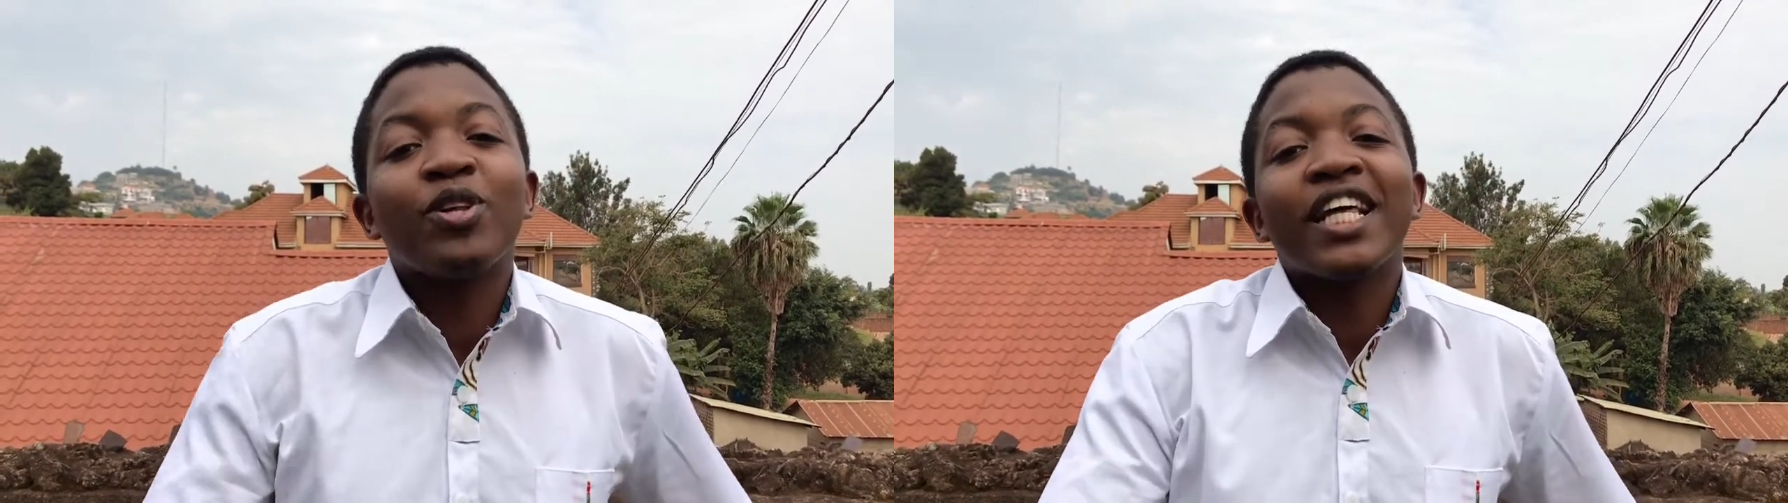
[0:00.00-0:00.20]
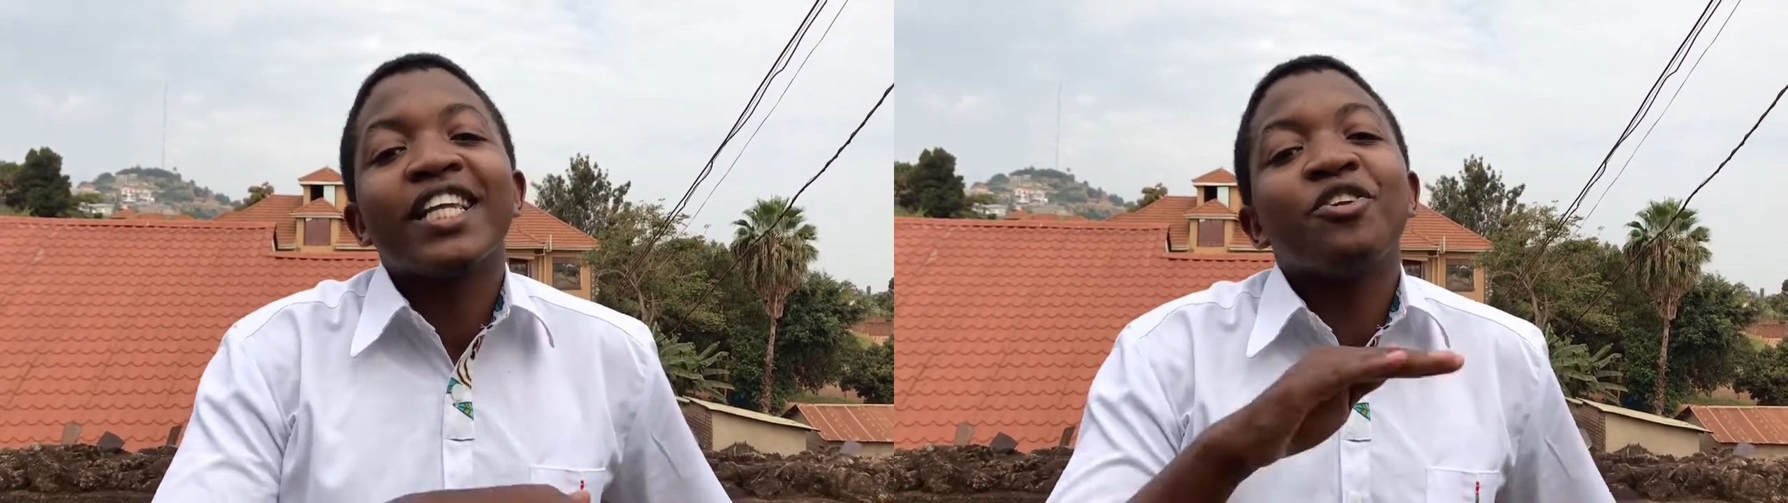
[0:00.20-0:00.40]

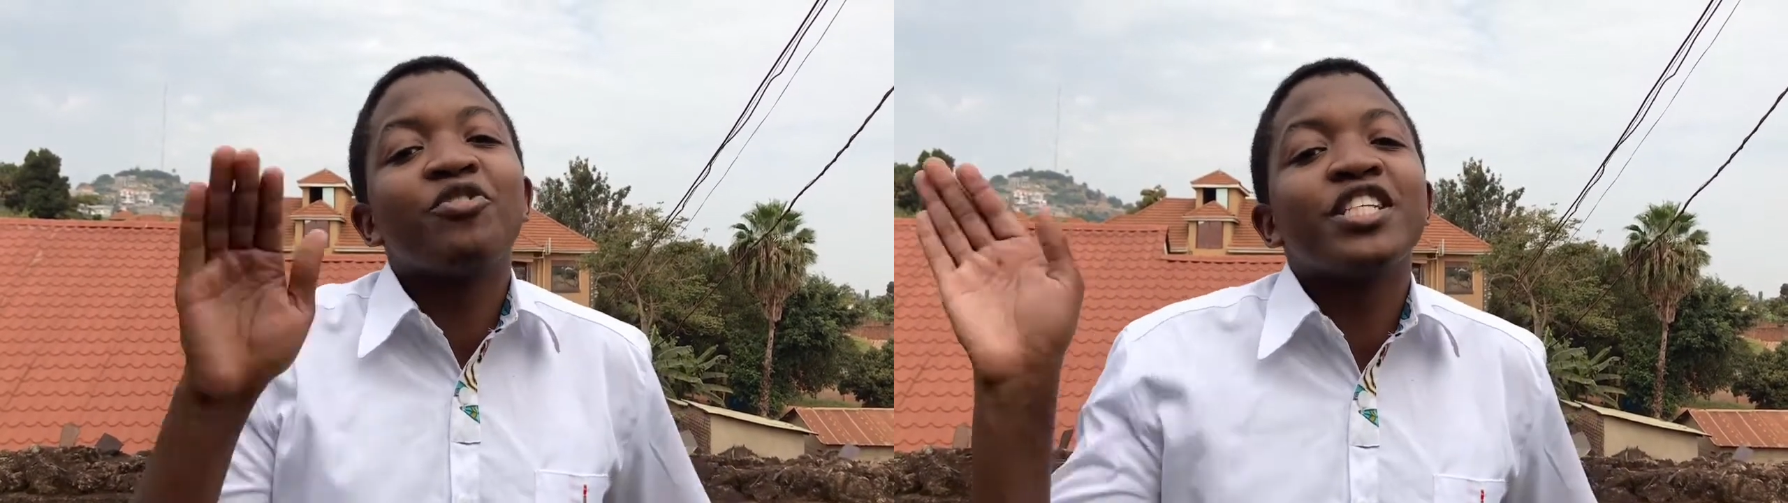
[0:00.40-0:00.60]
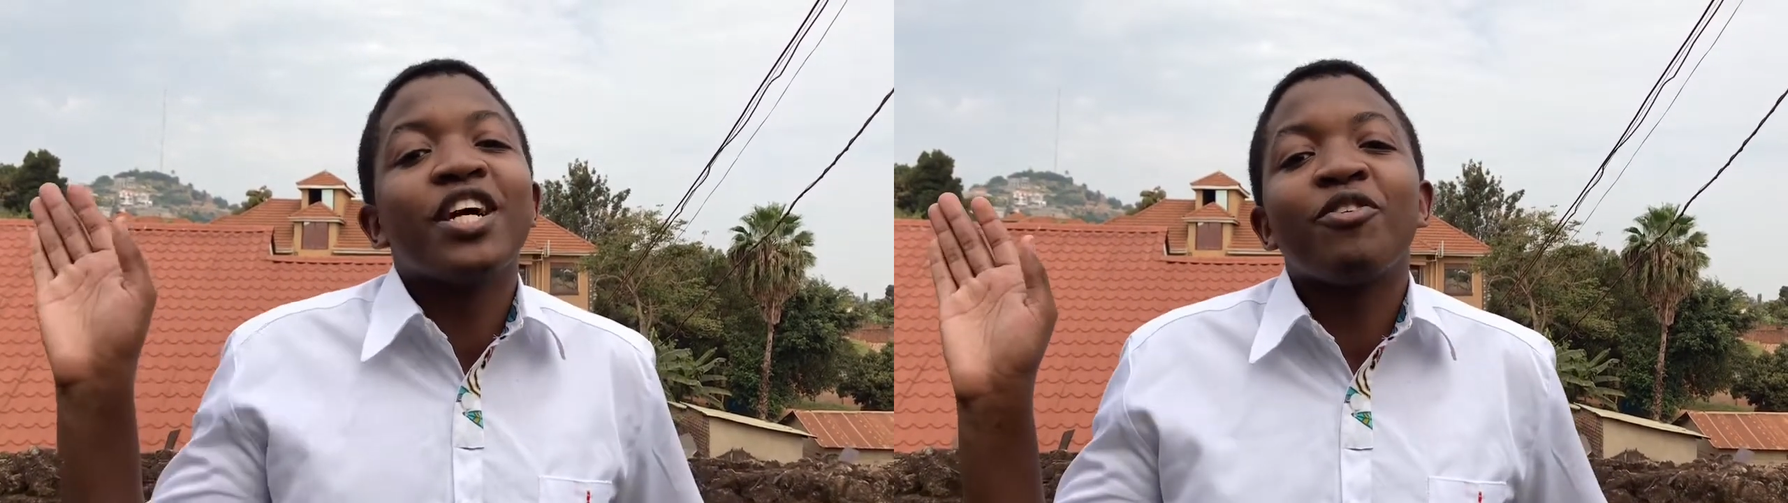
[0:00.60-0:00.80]
the
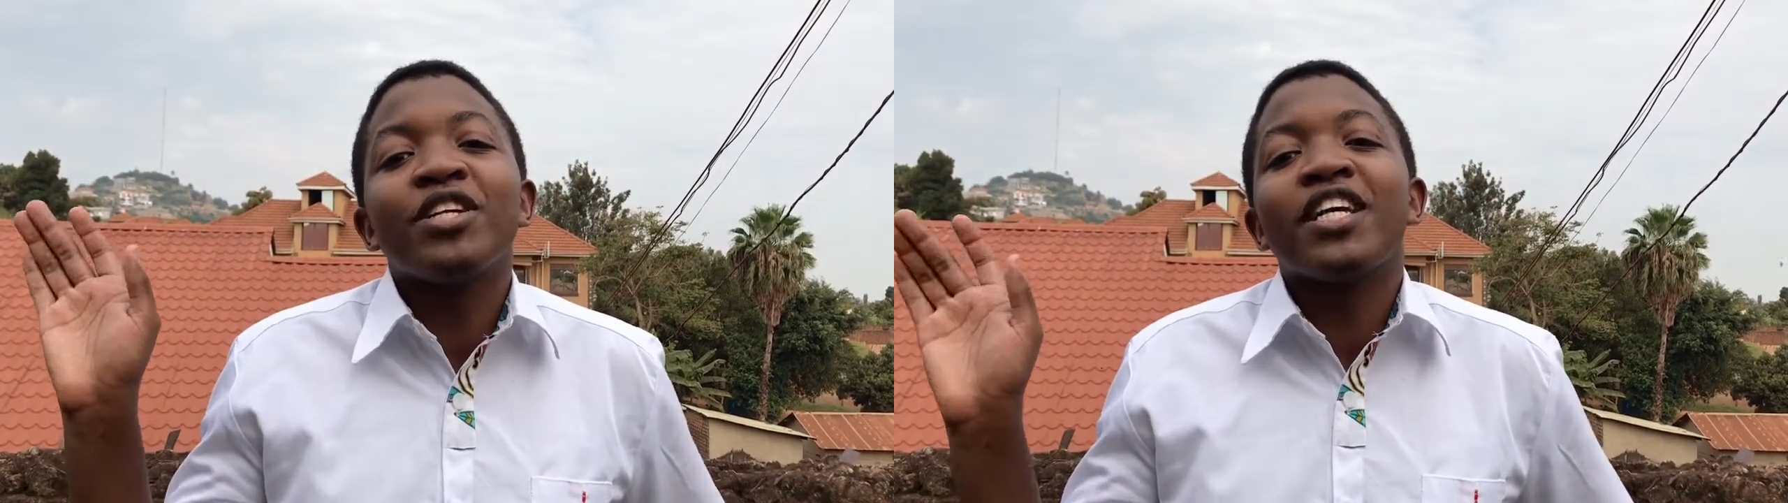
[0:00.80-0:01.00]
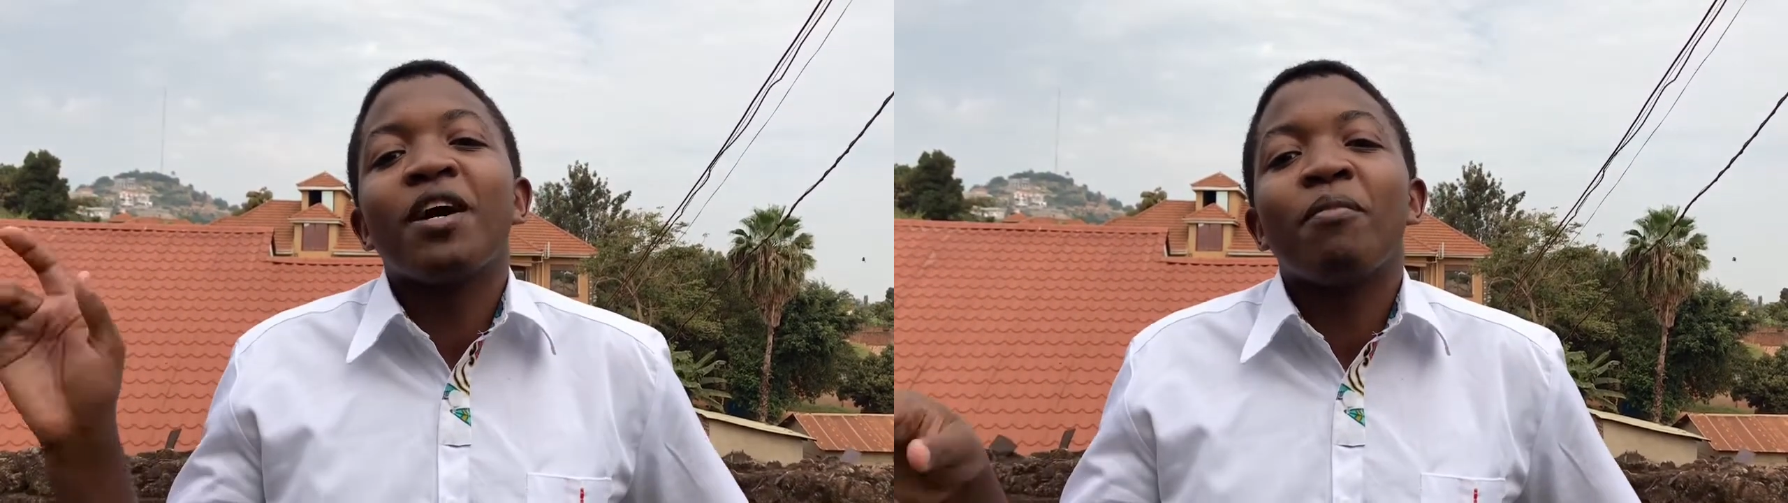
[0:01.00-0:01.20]
literature
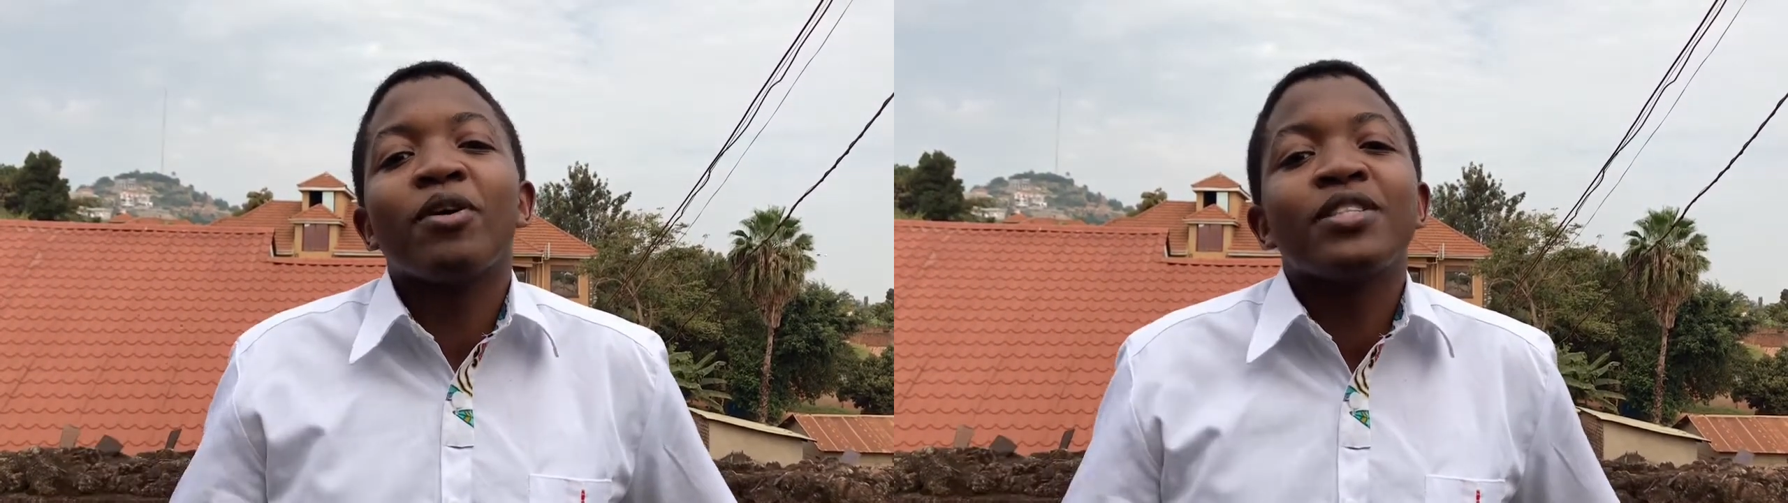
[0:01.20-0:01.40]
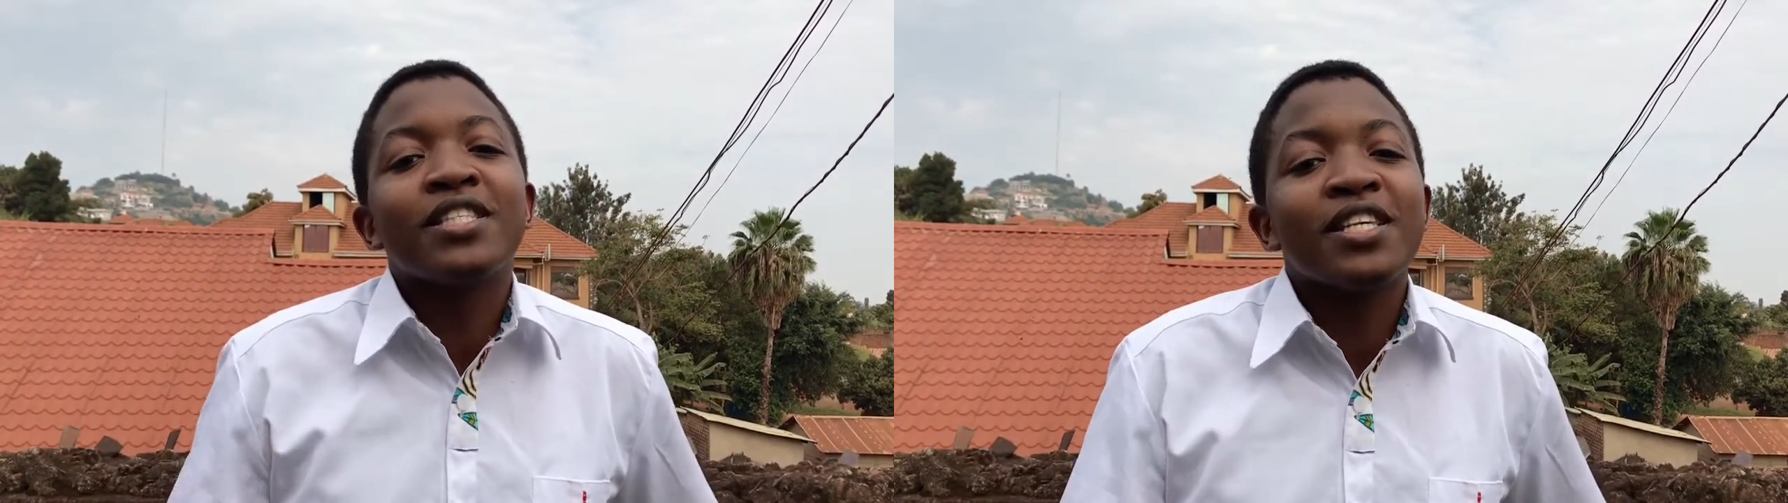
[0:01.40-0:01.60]
written about it,